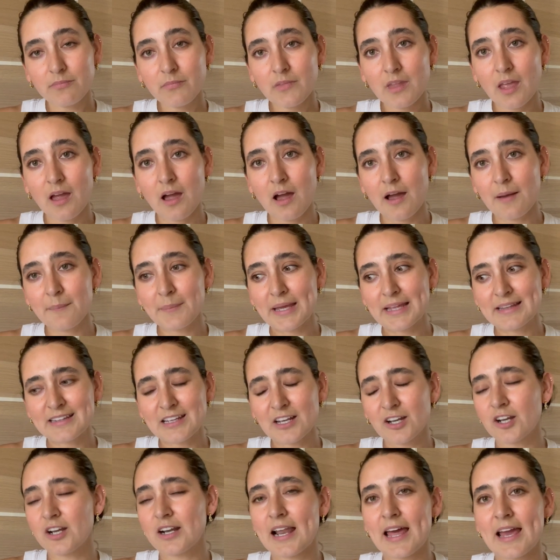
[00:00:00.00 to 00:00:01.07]
And
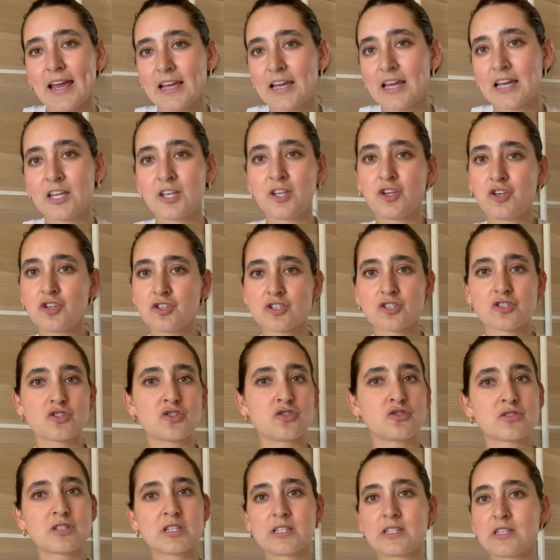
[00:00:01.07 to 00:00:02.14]
they're like, you just
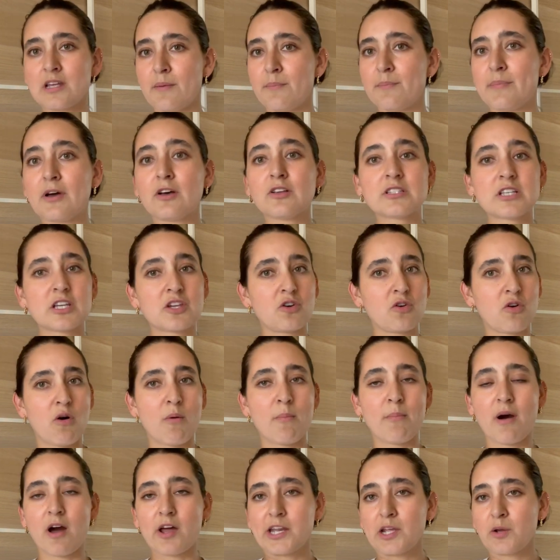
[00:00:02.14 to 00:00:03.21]
use the dumbbells and your own
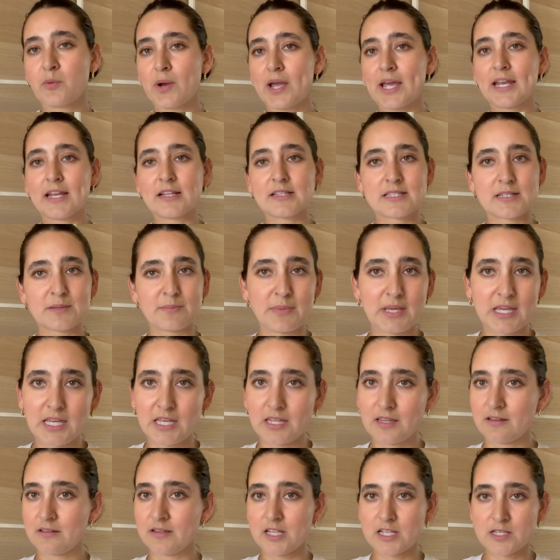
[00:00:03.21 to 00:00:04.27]
body weight, and to
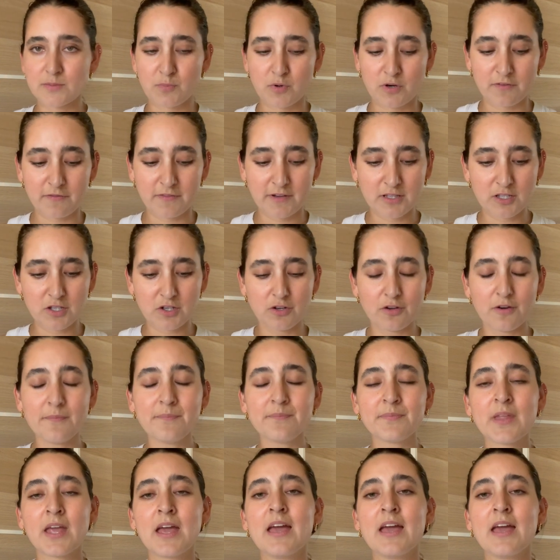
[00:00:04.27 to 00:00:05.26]
me that's perfect, you know.